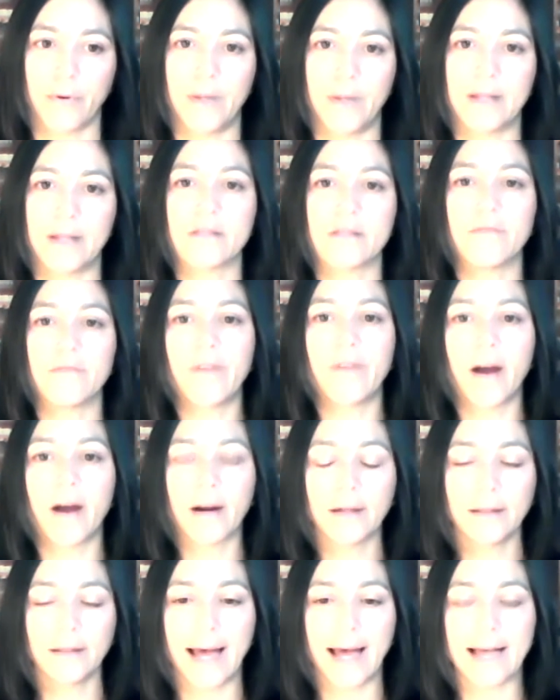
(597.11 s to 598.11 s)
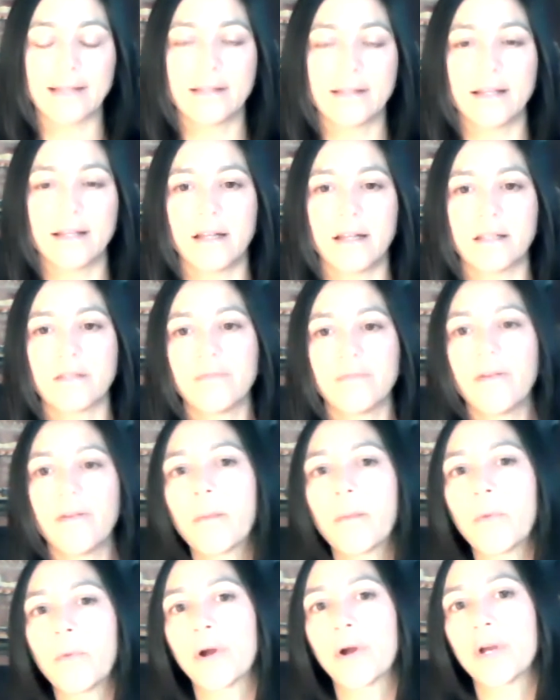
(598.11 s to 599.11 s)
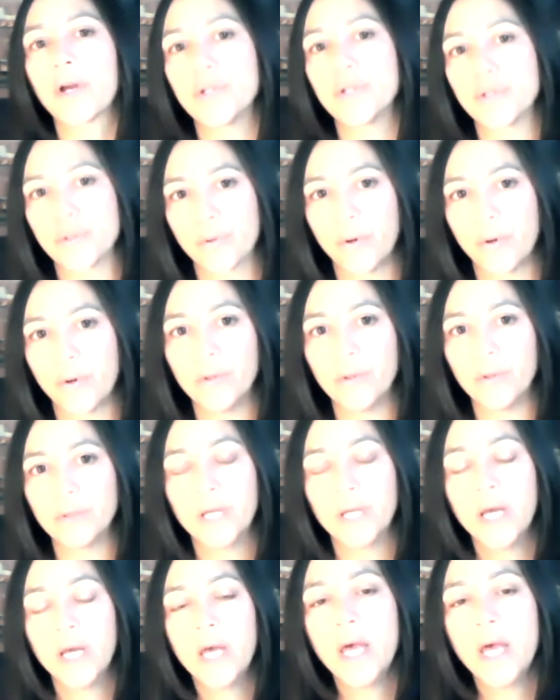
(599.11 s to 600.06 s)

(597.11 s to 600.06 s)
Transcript: but it's far less and it's far more controlled,